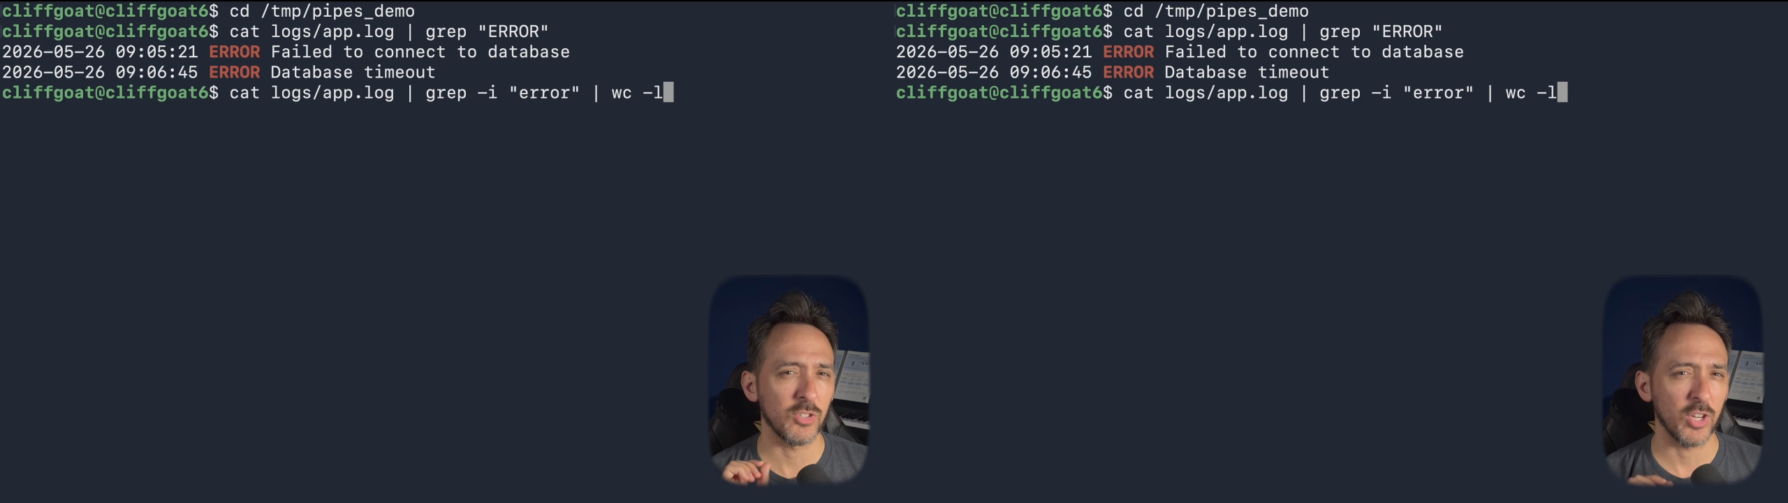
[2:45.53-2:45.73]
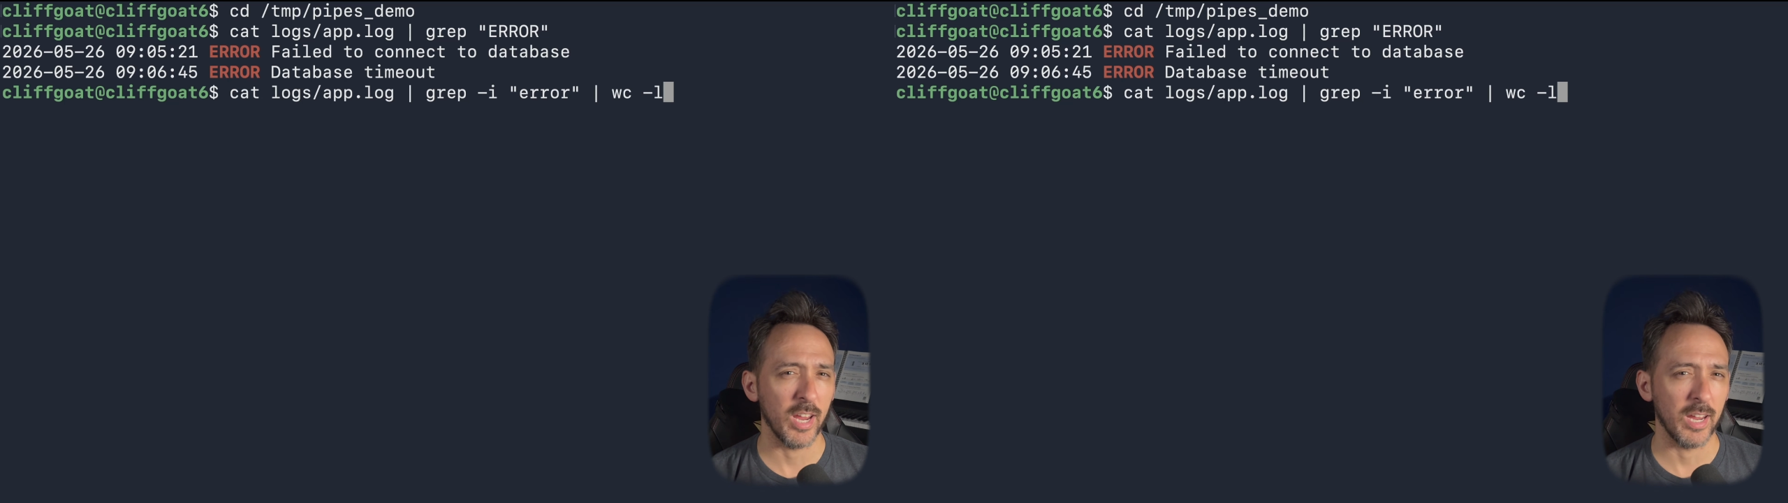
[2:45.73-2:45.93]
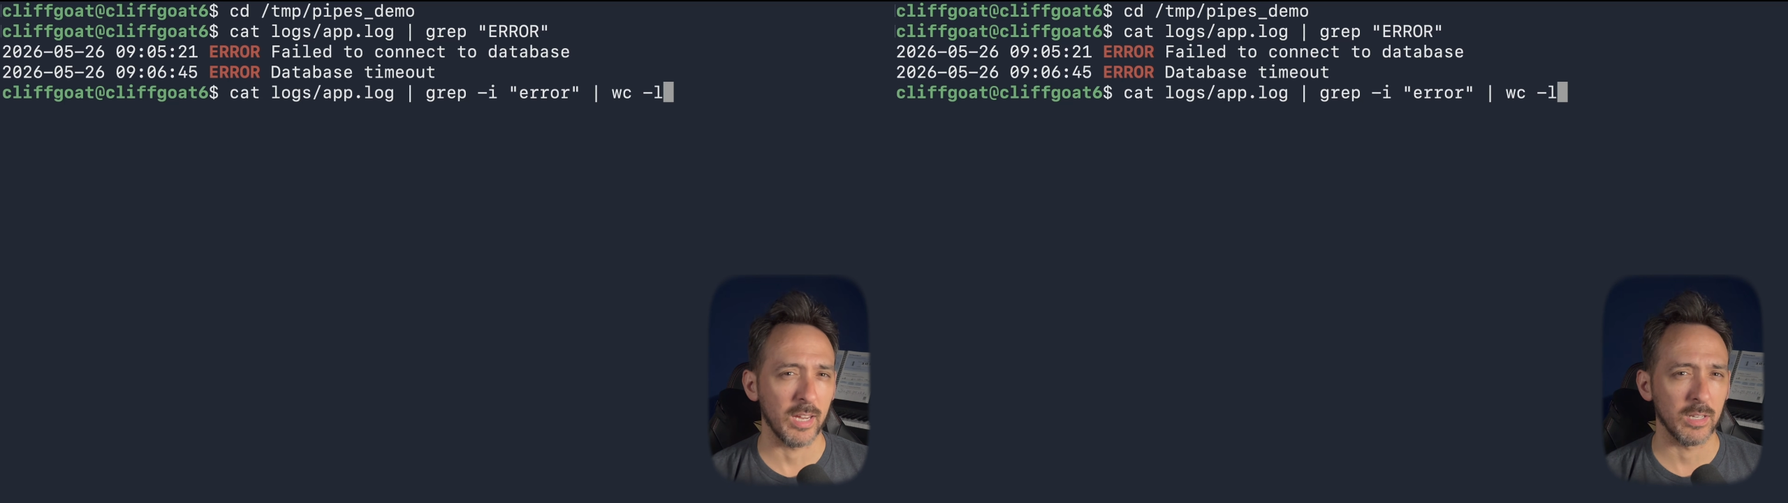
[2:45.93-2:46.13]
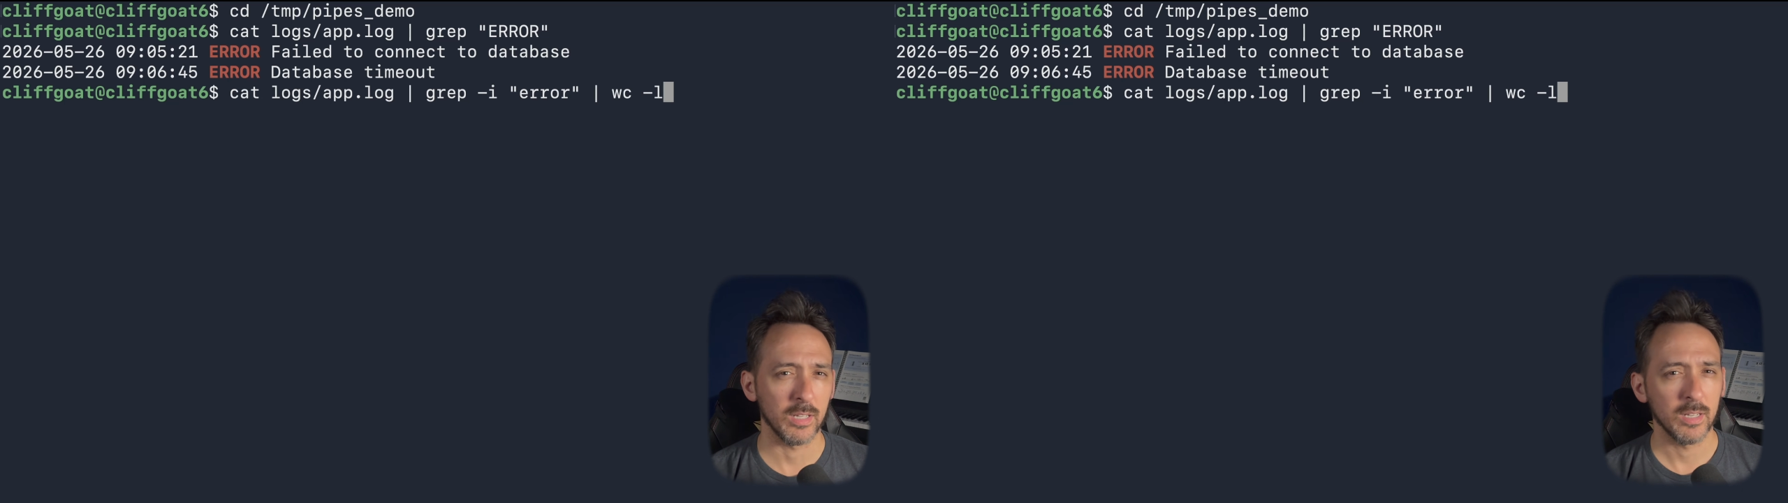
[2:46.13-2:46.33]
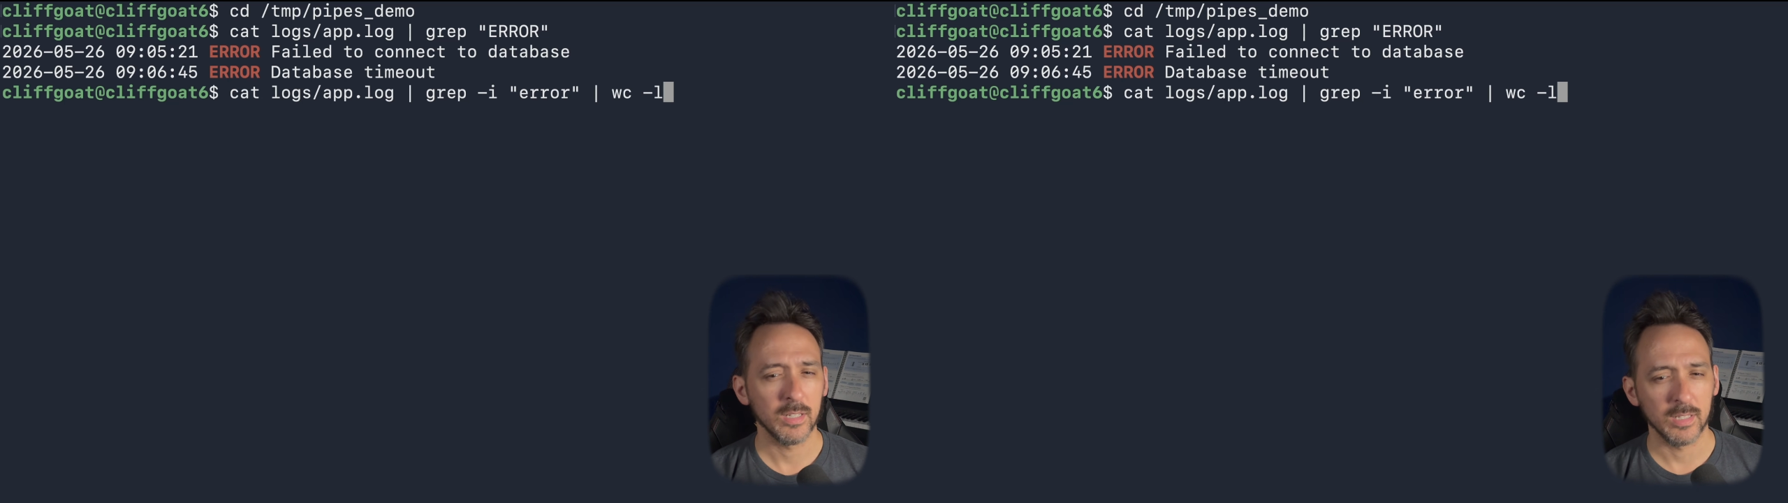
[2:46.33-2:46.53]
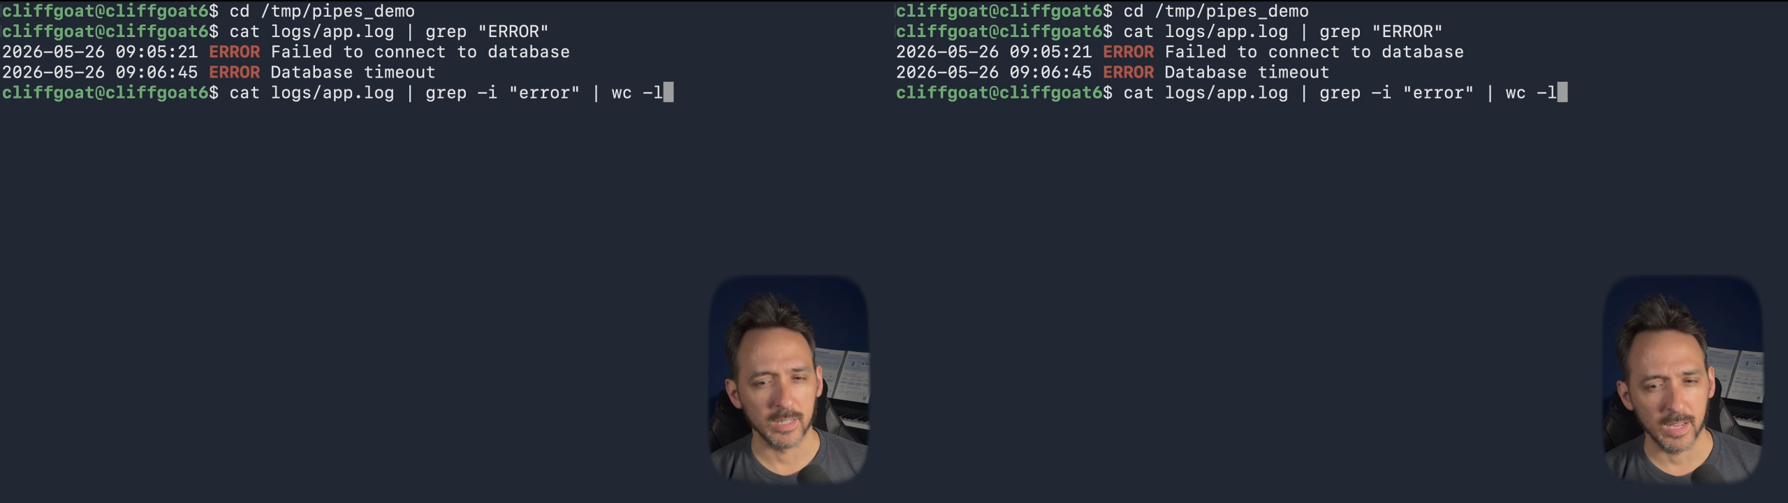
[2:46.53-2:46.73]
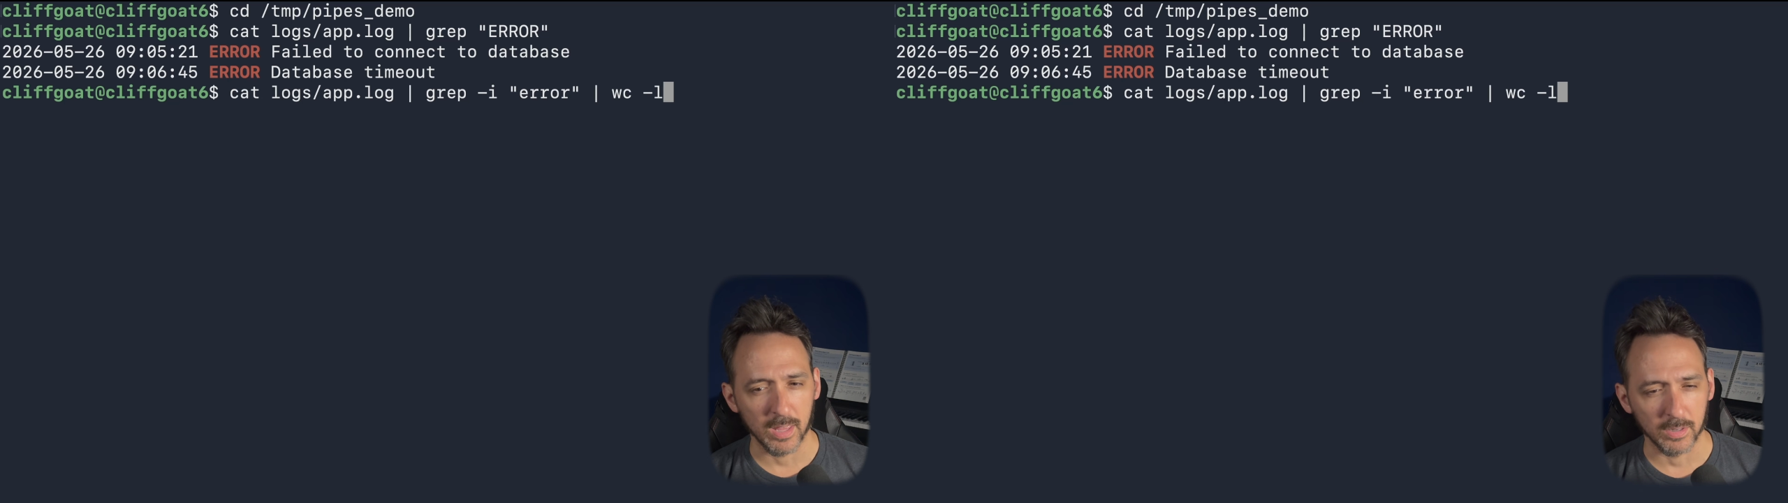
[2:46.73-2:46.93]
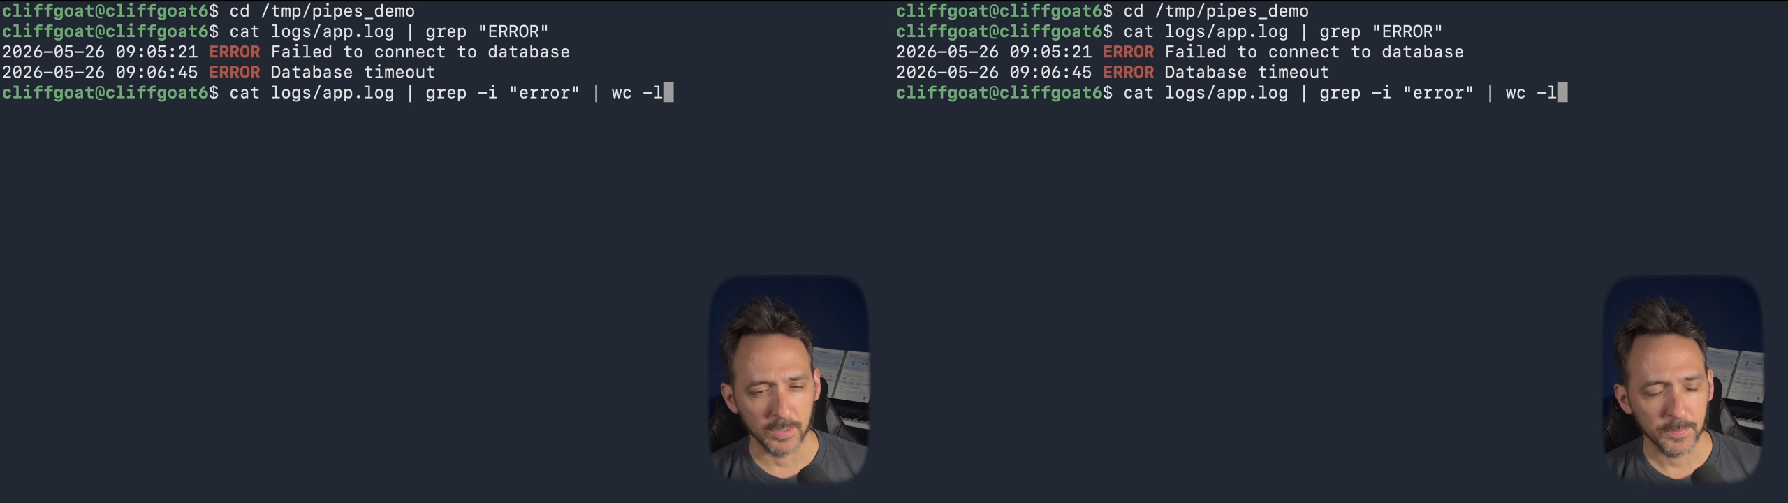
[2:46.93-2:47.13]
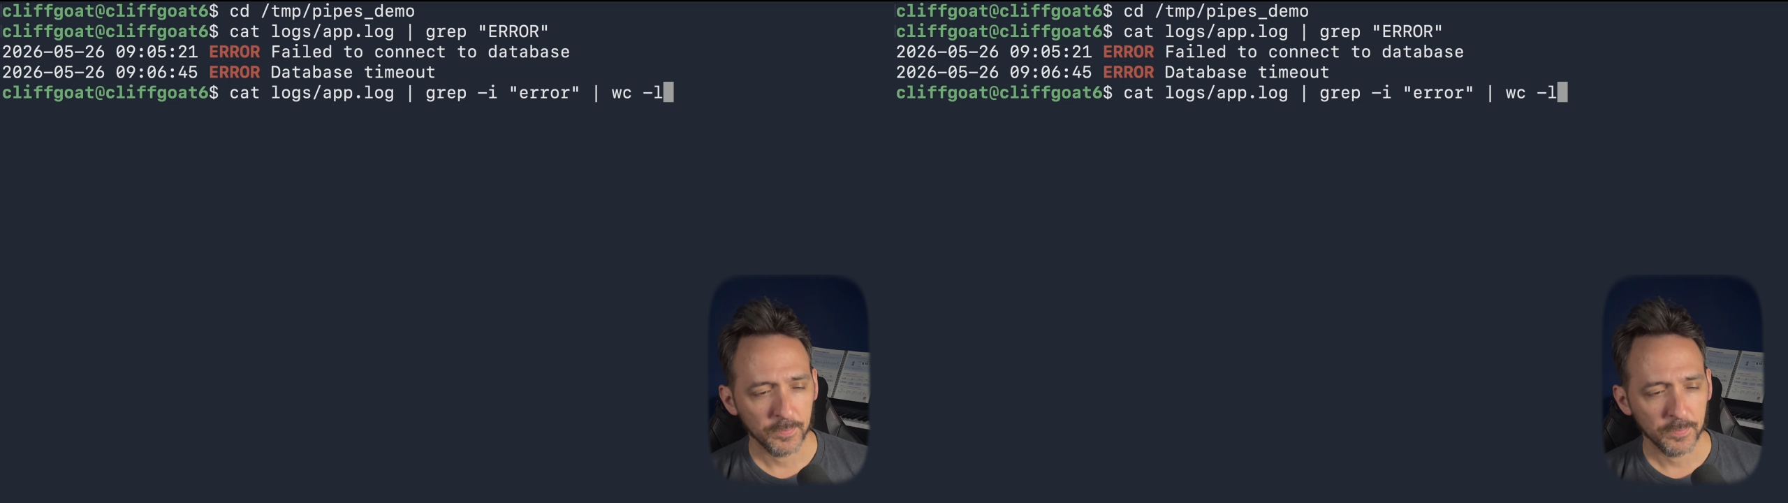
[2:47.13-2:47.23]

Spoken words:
chained together.